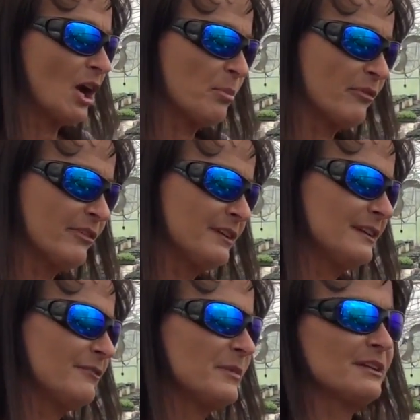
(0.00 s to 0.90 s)
Our
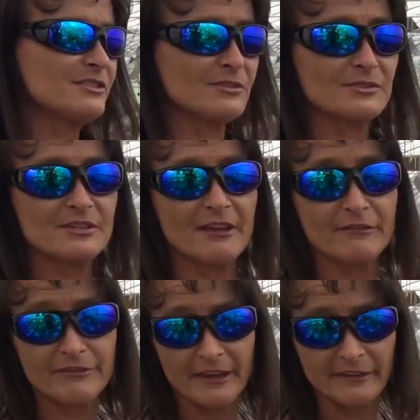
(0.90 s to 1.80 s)
preventative measures
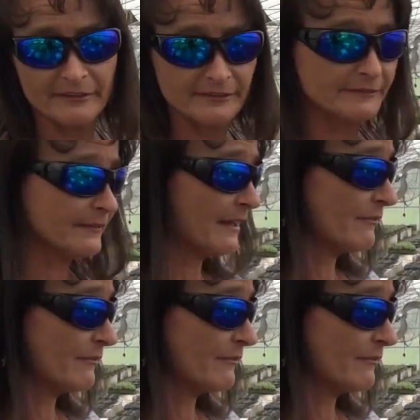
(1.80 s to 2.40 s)
have failed.